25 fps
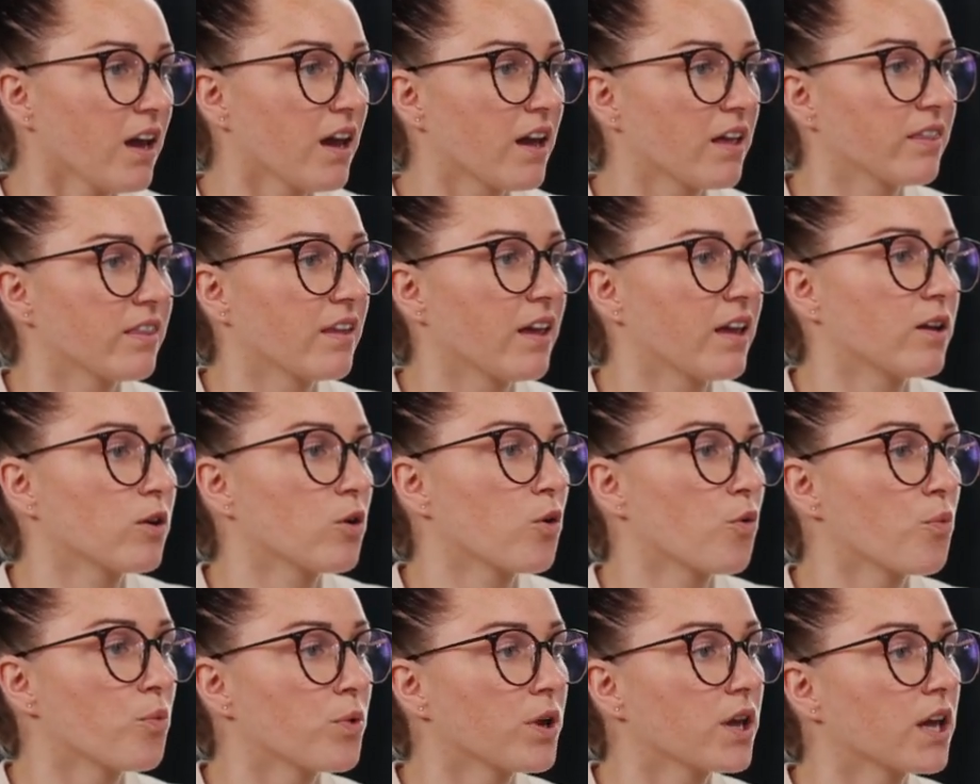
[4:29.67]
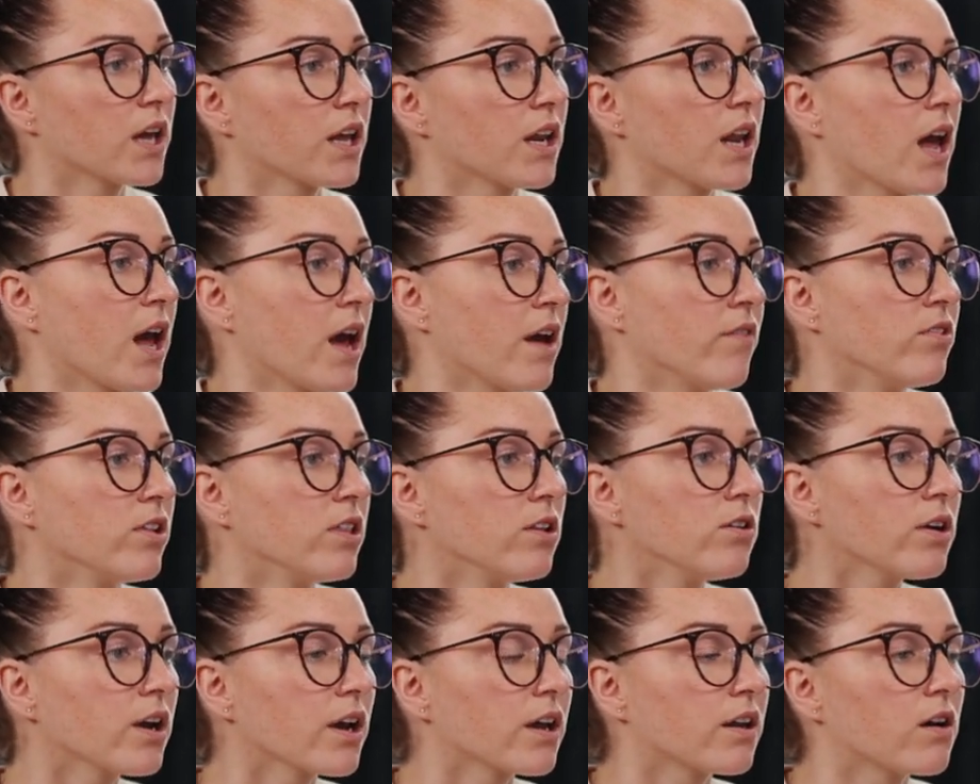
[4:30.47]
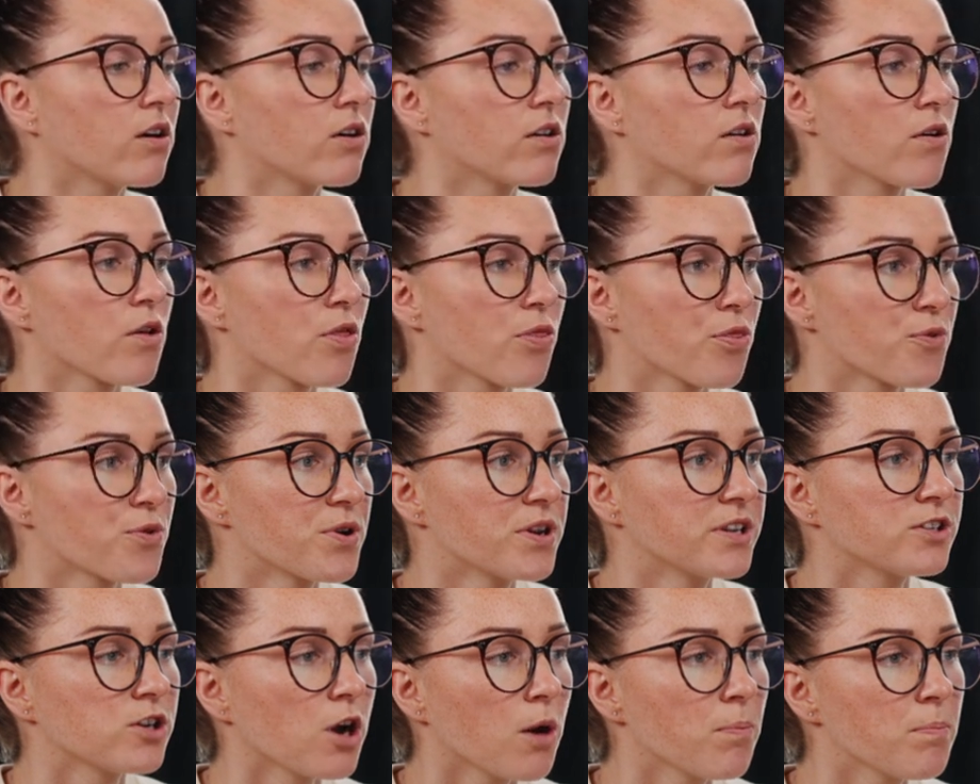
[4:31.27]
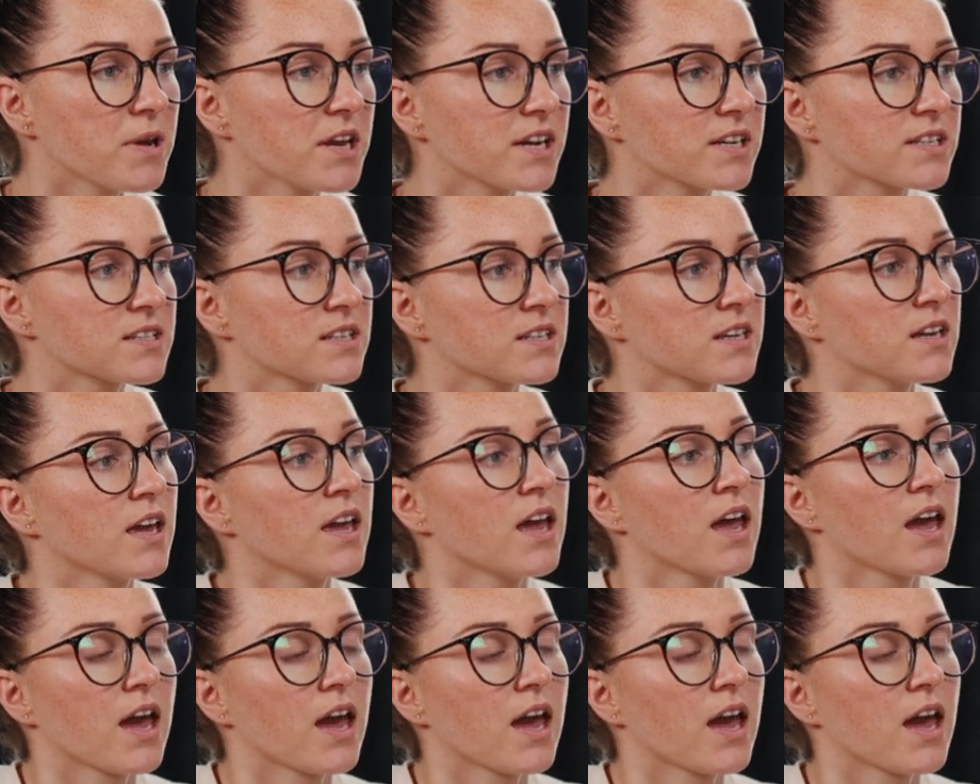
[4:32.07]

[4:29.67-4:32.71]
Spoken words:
And then we can have a look at our 3 topics.